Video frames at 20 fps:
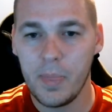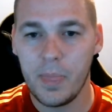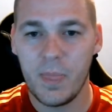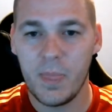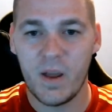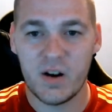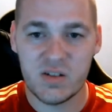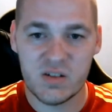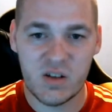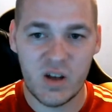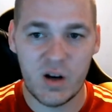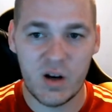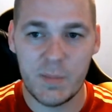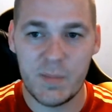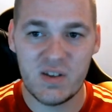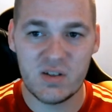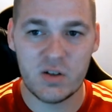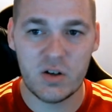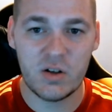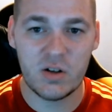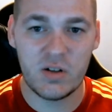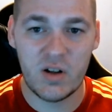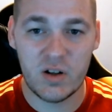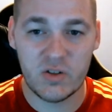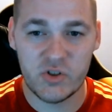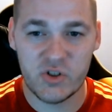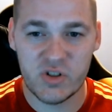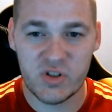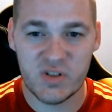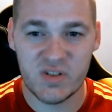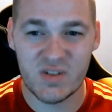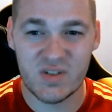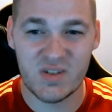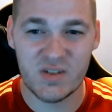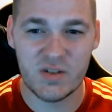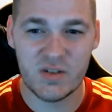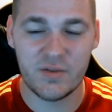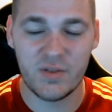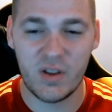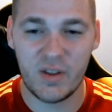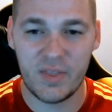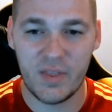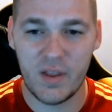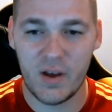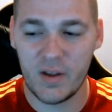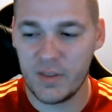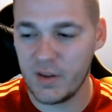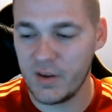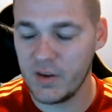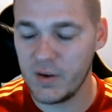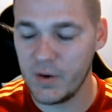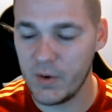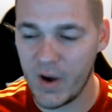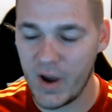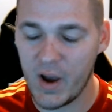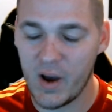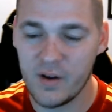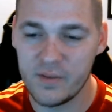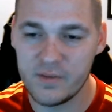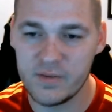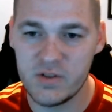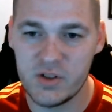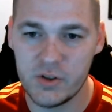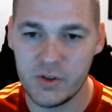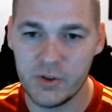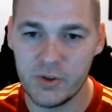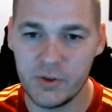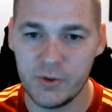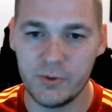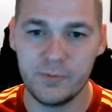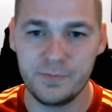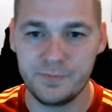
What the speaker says: there's going to be certain dungeons and stuff like that that you have to